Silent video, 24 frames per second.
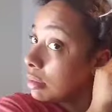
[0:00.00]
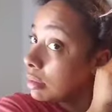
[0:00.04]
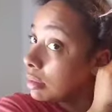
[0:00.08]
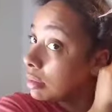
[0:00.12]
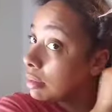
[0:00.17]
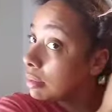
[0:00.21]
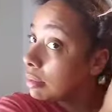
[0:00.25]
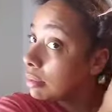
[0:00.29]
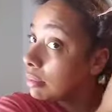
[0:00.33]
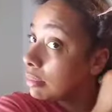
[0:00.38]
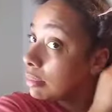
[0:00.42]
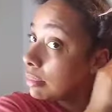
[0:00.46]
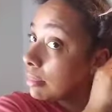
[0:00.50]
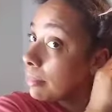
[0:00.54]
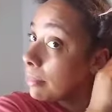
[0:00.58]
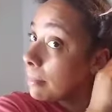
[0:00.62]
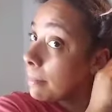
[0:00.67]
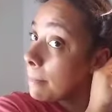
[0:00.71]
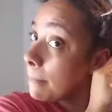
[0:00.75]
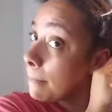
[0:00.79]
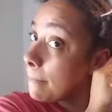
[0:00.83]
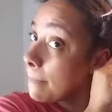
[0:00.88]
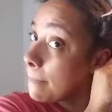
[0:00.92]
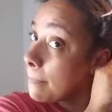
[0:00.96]

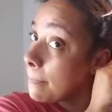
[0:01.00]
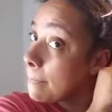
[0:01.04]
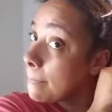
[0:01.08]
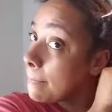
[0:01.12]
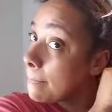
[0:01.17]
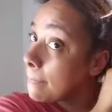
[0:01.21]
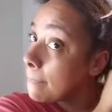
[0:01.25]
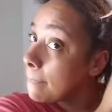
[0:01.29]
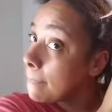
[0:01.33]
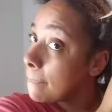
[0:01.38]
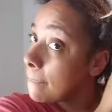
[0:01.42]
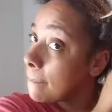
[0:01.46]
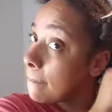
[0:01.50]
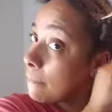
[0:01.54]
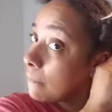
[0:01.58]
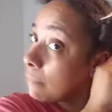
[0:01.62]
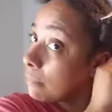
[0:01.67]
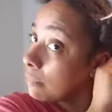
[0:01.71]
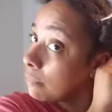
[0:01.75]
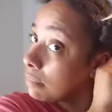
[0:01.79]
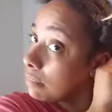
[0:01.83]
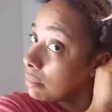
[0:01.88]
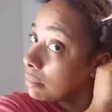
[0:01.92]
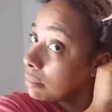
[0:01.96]

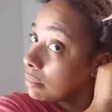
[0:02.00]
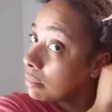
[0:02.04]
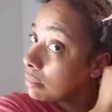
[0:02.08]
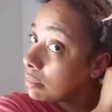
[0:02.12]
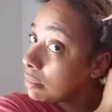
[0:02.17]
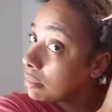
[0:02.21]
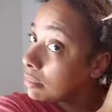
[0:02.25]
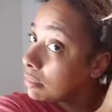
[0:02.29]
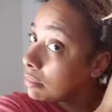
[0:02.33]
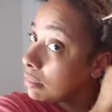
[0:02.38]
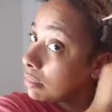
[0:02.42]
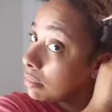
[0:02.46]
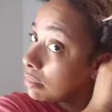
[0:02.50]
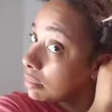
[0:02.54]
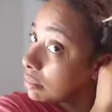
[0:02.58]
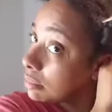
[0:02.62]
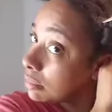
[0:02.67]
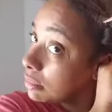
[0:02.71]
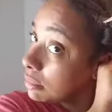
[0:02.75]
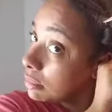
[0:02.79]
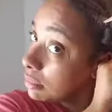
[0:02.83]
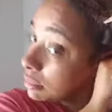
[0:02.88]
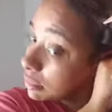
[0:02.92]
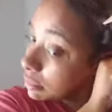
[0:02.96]

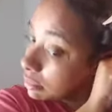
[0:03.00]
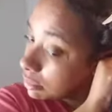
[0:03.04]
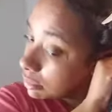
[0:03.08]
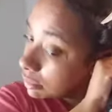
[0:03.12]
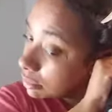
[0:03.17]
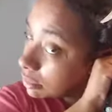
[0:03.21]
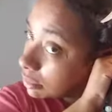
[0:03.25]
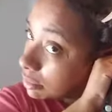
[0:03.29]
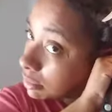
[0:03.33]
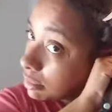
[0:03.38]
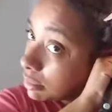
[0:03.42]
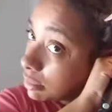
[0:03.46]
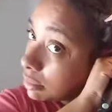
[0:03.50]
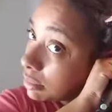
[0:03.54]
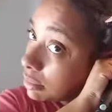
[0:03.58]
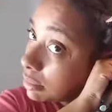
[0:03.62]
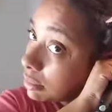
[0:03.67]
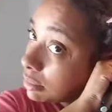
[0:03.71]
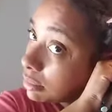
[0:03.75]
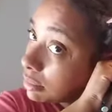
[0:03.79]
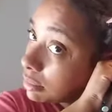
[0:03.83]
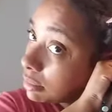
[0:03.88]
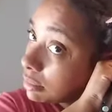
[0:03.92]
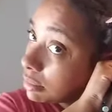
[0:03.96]

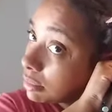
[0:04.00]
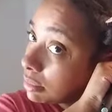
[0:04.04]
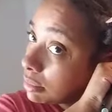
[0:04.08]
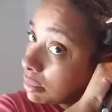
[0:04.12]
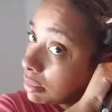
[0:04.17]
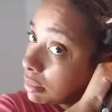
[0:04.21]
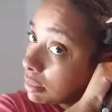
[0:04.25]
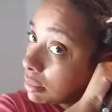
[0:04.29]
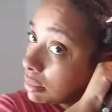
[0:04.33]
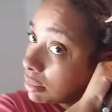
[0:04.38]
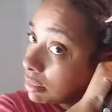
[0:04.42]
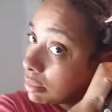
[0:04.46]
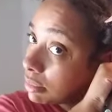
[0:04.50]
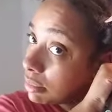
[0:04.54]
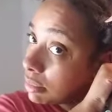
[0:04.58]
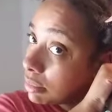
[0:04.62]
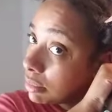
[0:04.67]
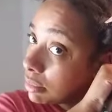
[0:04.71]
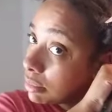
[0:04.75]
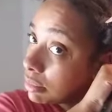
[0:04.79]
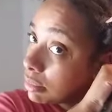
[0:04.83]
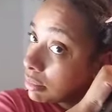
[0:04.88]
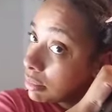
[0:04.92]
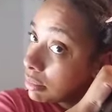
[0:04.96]

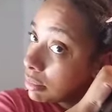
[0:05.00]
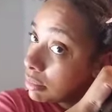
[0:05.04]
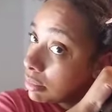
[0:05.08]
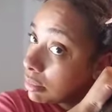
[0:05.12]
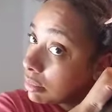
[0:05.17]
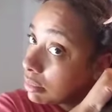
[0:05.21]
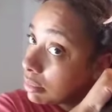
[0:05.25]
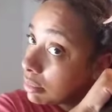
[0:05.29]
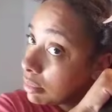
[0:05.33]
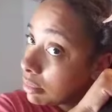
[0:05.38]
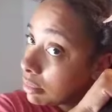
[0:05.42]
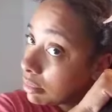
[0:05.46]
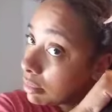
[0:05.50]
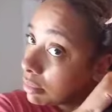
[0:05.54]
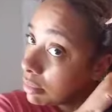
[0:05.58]
[no speech]